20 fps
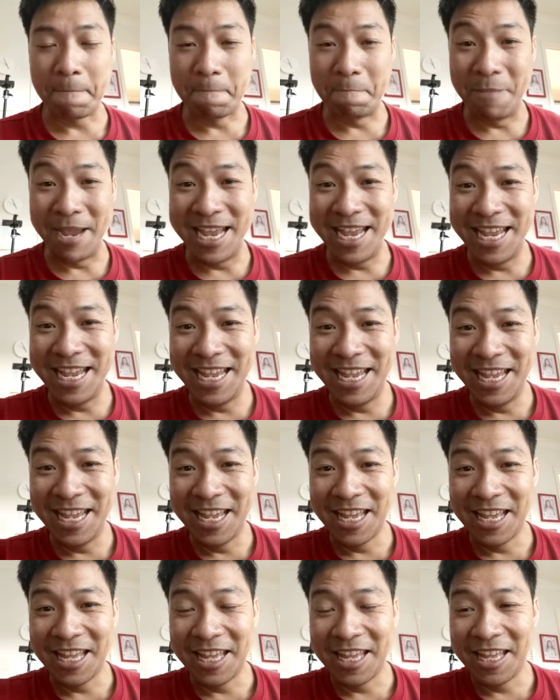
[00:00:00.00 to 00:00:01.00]
Be
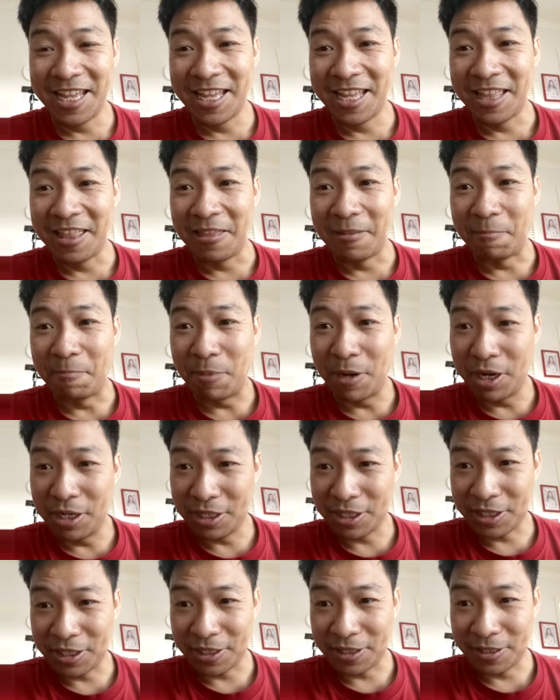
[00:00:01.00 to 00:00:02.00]
the
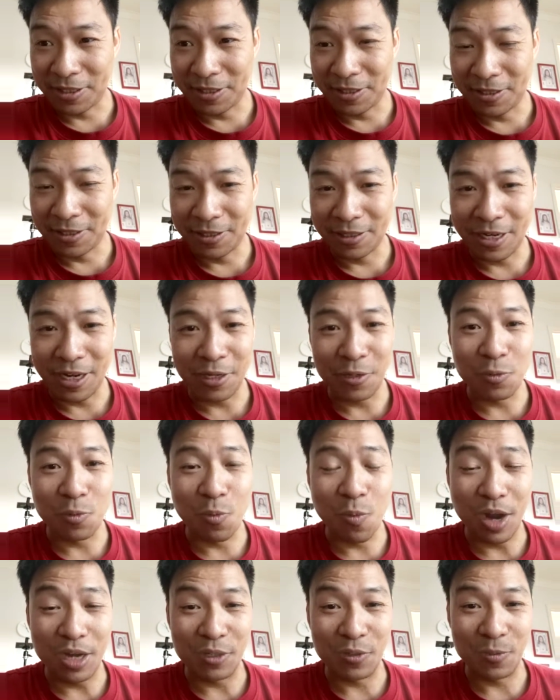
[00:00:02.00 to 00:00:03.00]
person that you
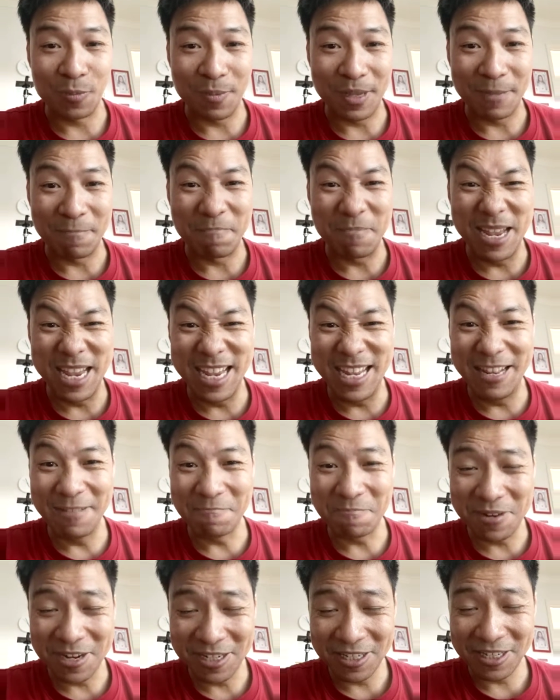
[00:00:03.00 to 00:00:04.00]
want to be. Be the
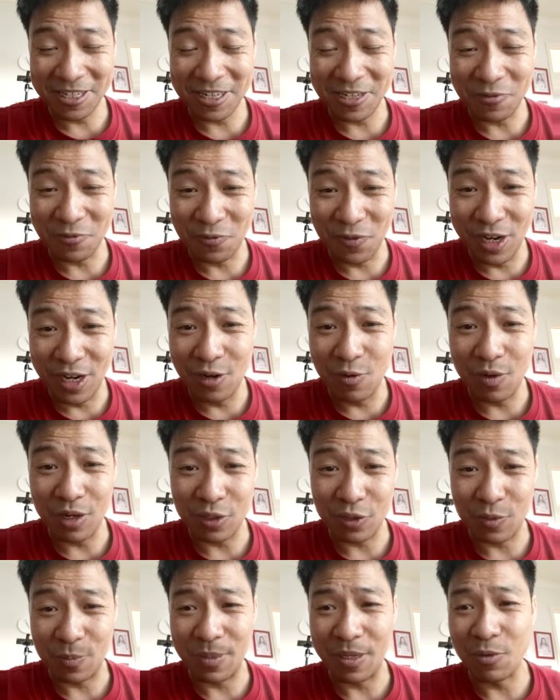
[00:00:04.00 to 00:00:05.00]
person that you really
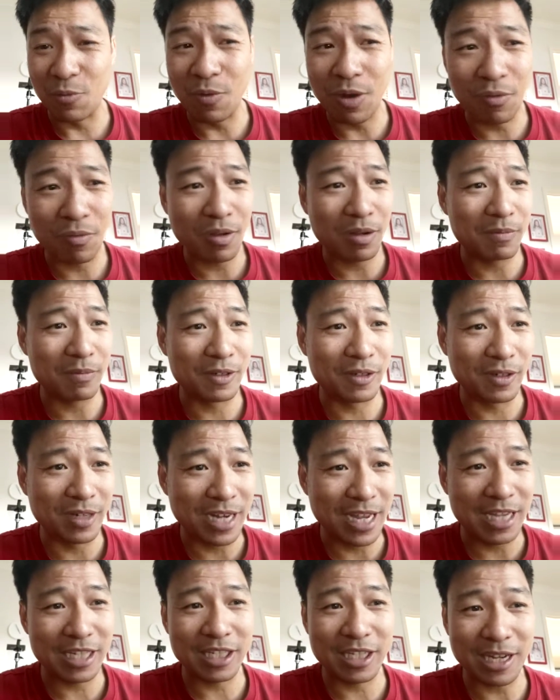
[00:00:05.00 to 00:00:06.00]
want to be. Welcome to the
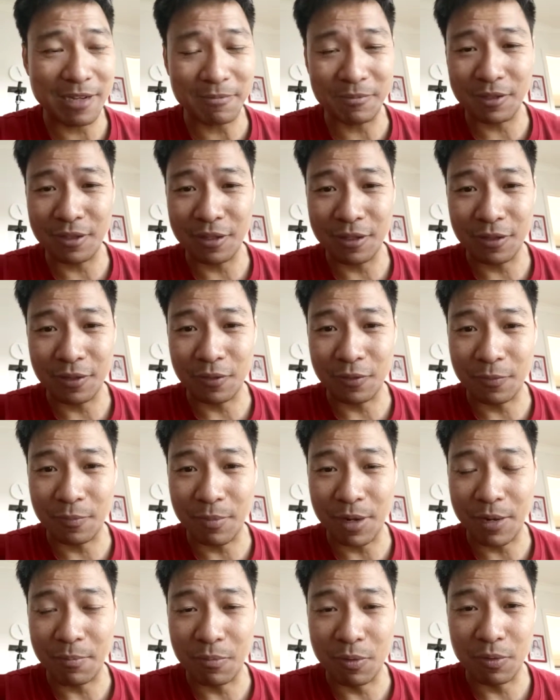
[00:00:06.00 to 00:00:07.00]
next chapter of
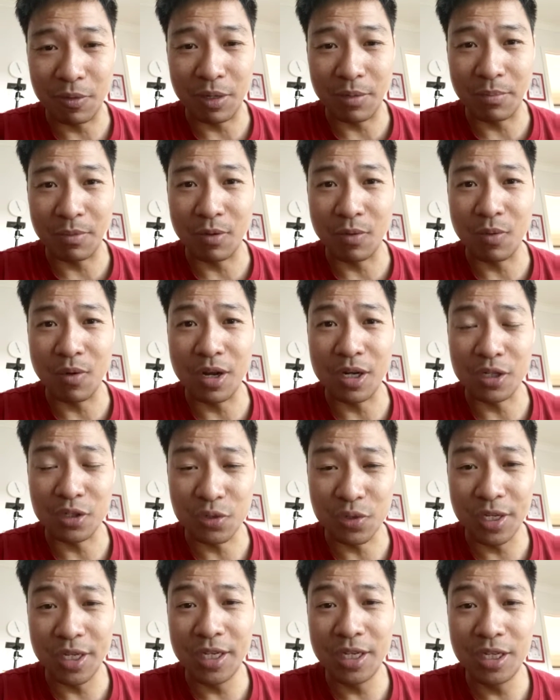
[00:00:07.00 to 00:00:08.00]
my book, number
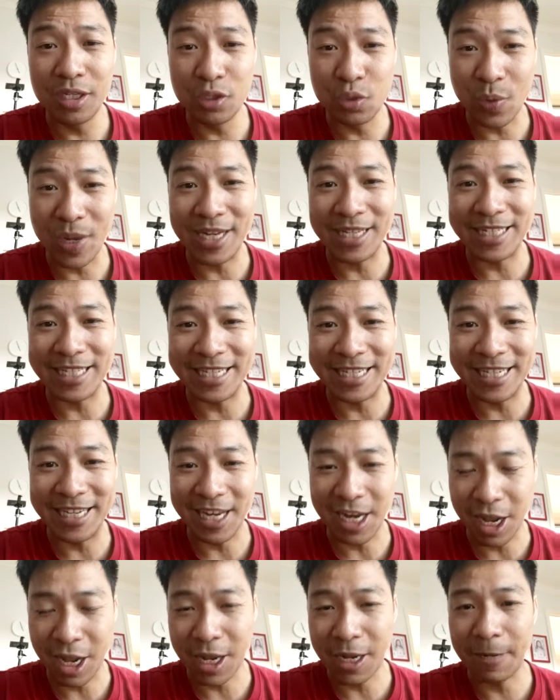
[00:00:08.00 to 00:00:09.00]

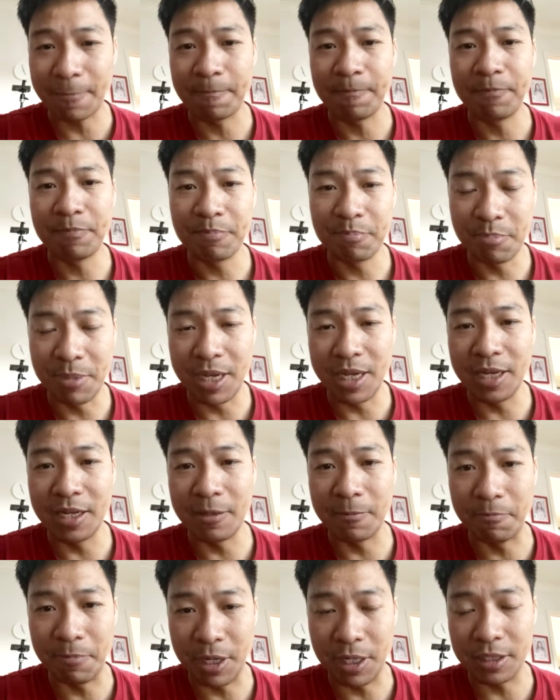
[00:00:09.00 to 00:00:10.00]
1329. Be
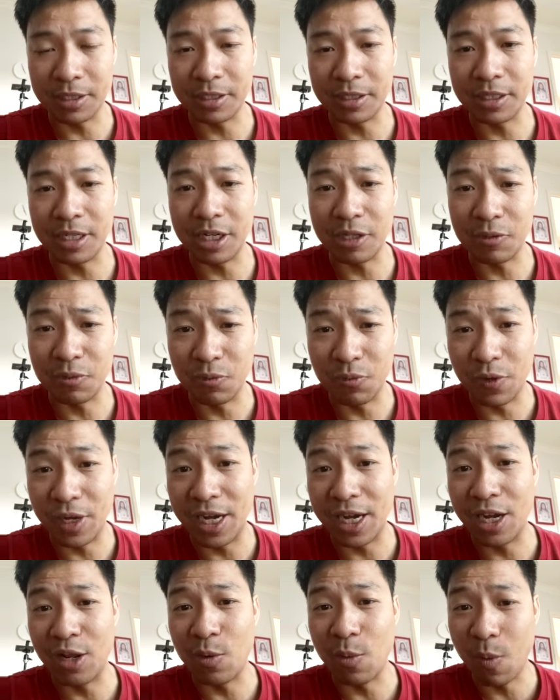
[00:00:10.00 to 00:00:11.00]
the person that you
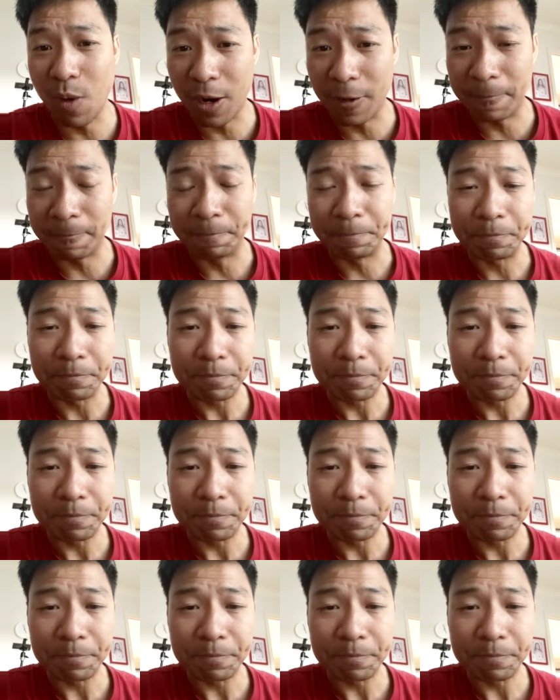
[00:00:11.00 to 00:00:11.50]
really want.